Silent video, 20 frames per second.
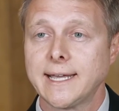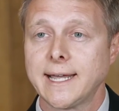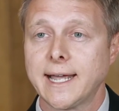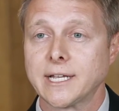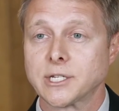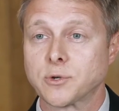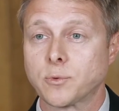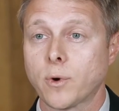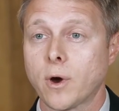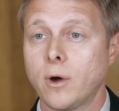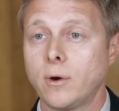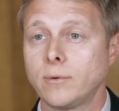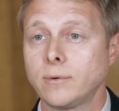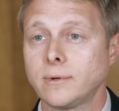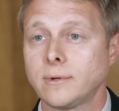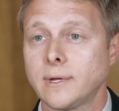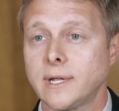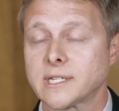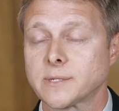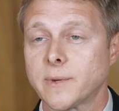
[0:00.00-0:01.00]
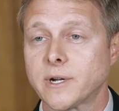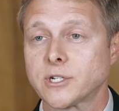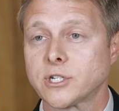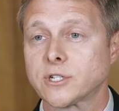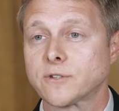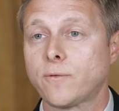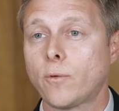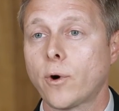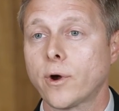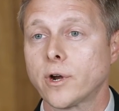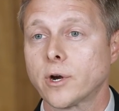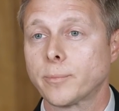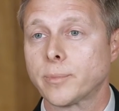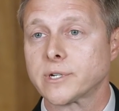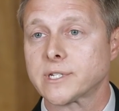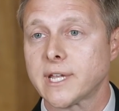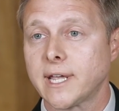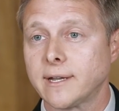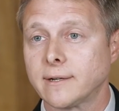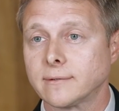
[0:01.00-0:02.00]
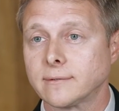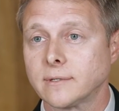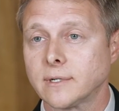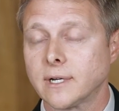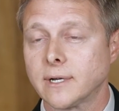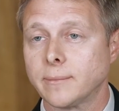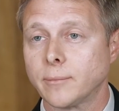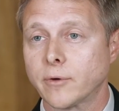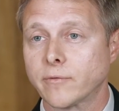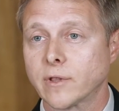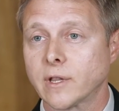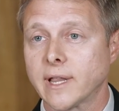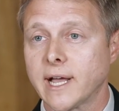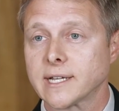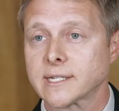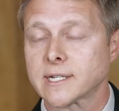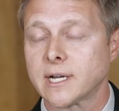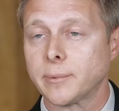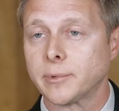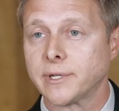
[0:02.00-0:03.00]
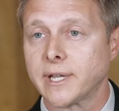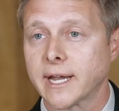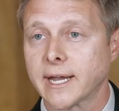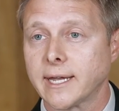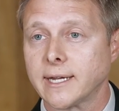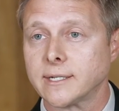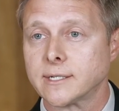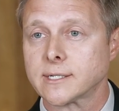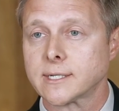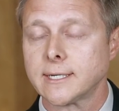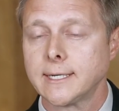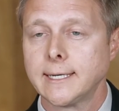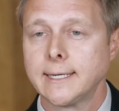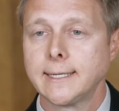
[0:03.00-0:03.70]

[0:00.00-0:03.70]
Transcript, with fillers: has grown as much as four hundred percent um, over the last couple decades.